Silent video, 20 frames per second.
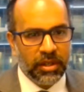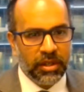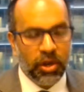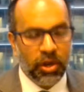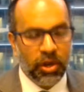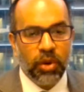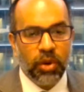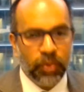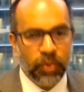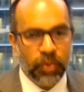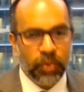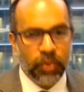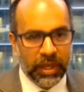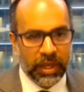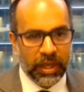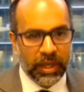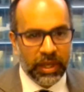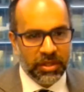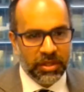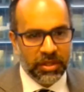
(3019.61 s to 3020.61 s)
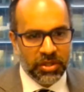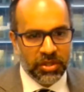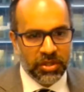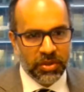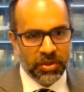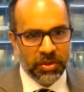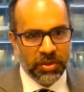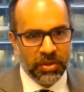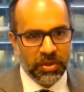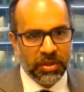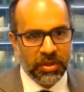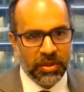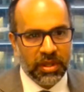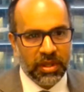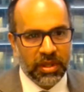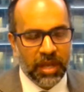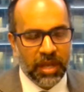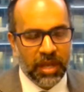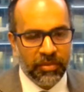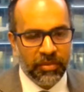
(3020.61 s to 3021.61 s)
not willing to
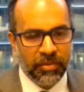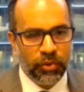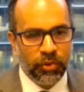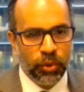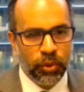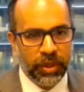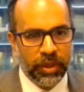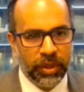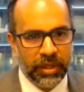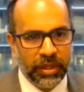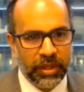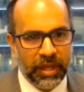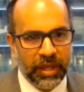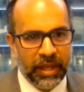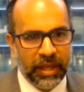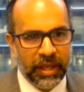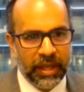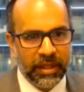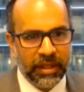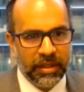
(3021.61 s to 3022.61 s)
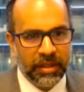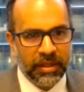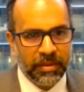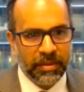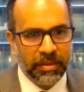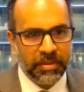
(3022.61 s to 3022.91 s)
come forward and